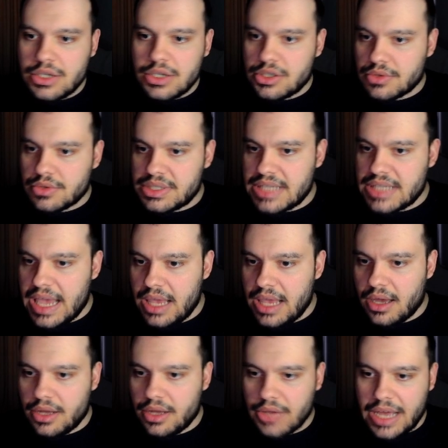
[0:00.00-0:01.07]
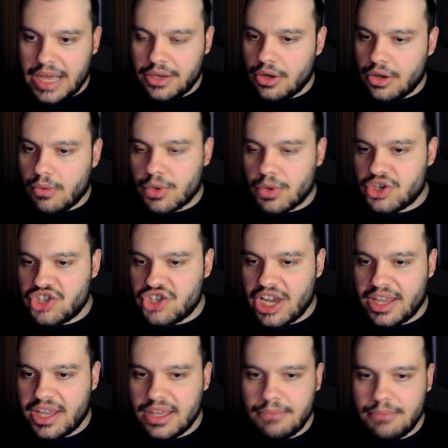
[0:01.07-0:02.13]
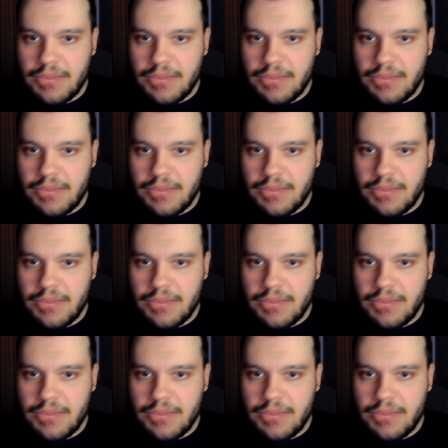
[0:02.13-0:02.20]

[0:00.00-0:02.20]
so say I don't know, we're checking